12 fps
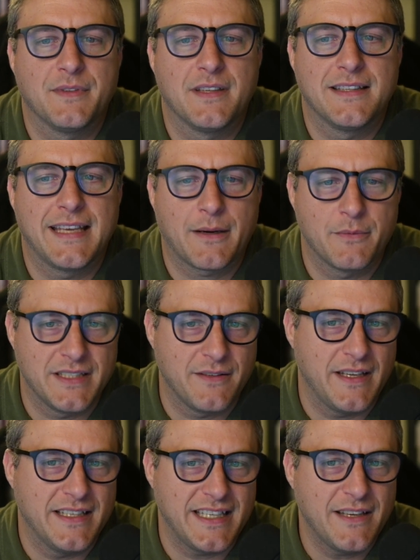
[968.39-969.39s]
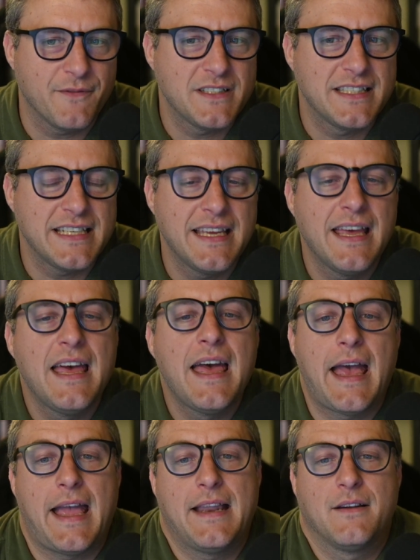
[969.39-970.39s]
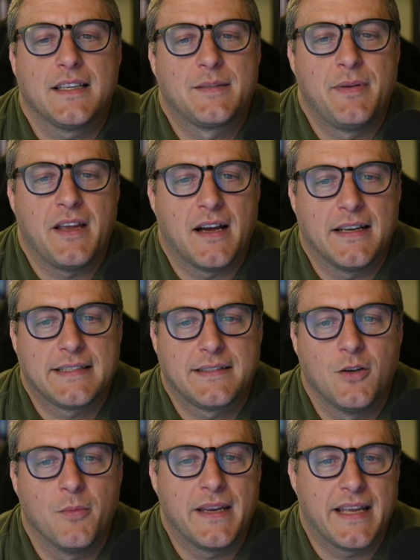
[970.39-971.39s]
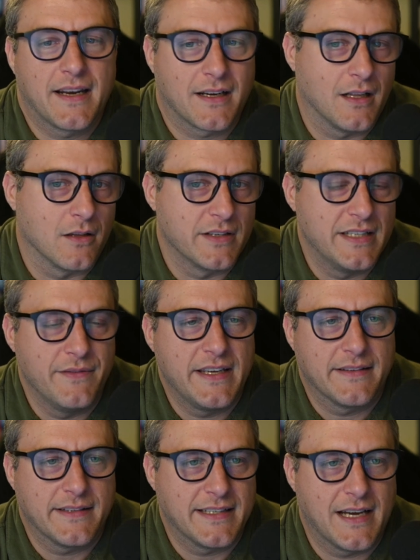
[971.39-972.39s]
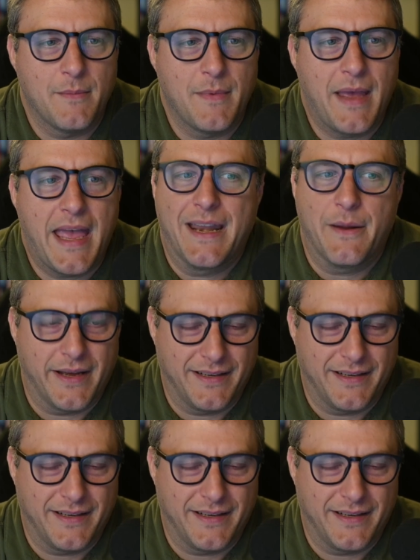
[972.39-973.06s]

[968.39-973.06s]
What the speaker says: The tech was in its infancy, and let's be honest, nobody had a color TV at the time anyway.